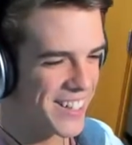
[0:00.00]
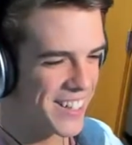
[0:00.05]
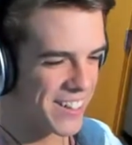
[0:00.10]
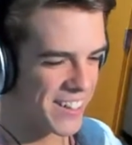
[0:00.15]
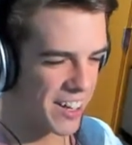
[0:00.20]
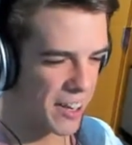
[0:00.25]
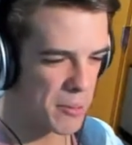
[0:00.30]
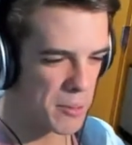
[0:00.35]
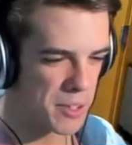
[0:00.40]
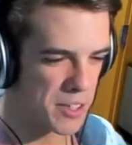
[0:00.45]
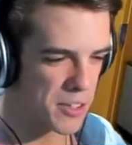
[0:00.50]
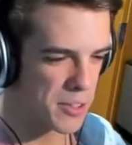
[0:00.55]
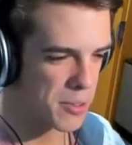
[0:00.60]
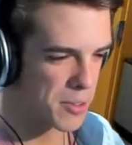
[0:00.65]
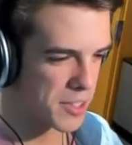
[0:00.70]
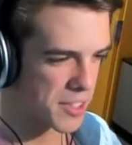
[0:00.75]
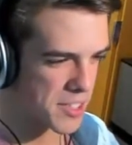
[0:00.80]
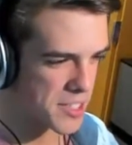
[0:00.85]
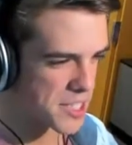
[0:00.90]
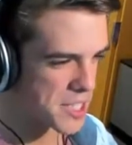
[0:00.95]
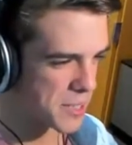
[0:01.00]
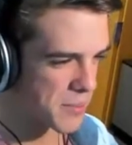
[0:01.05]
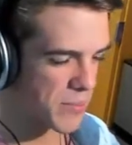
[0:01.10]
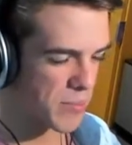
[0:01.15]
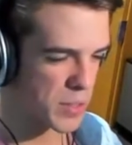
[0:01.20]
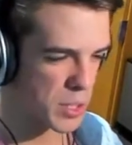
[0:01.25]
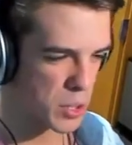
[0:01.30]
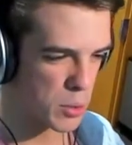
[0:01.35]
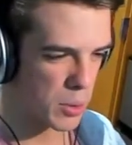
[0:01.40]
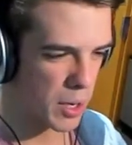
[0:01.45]
okay, I'm gonna do this.
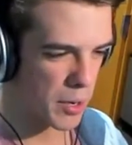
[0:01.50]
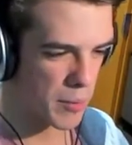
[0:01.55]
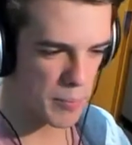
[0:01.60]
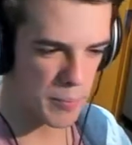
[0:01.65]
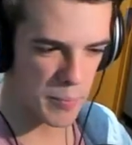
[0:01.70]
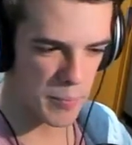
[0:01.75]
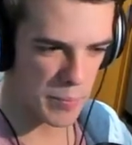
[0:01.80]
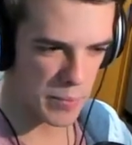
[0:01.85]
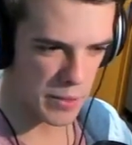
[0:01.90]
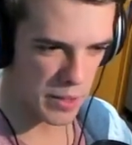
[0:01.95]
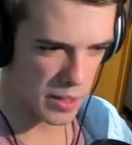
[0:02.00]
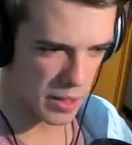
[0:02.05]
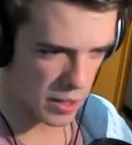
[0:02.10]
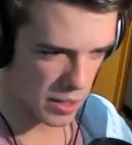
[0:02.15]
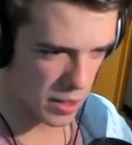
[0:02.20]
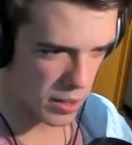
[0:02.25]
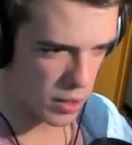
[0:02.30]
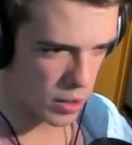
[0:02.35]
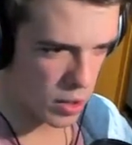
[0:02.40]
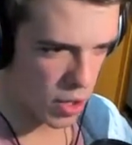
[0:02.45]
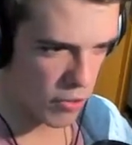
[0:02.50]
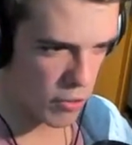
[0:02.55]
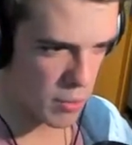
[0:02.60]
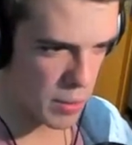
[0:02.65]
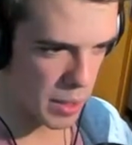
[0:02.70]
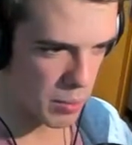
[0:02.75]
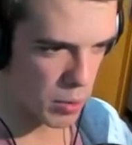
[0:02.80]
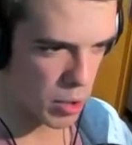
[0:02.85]
Do what? Cover me,